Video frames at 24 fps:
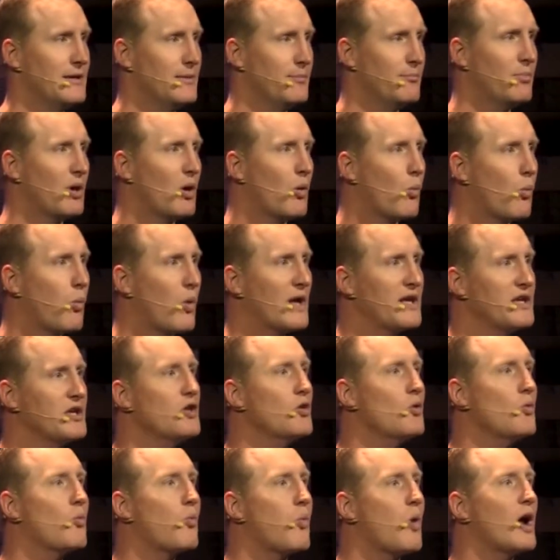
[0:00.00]
But what
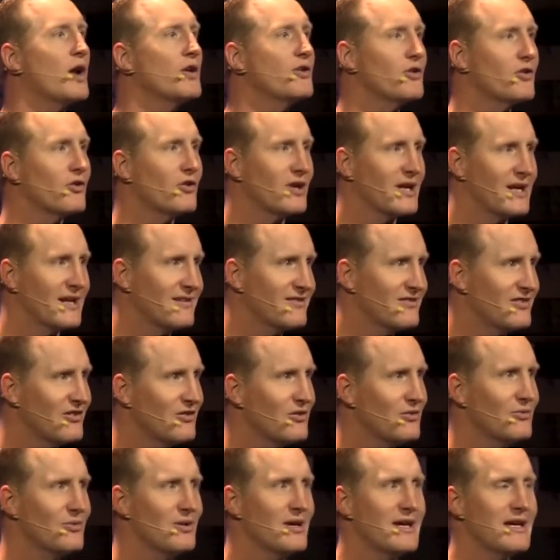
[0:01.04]
you wander
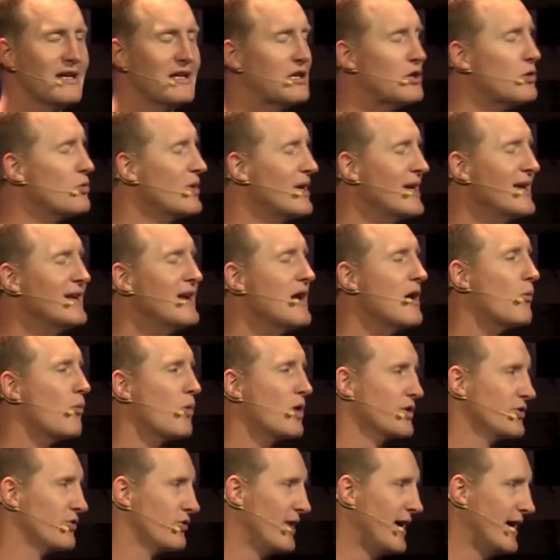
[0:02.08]
into, you cannot
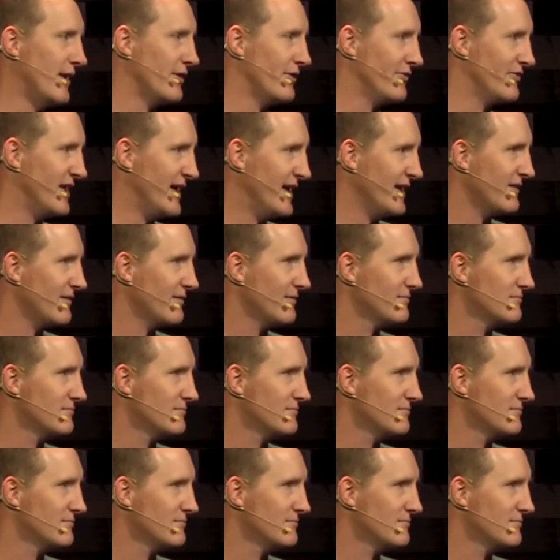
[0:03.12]
wander out of debt.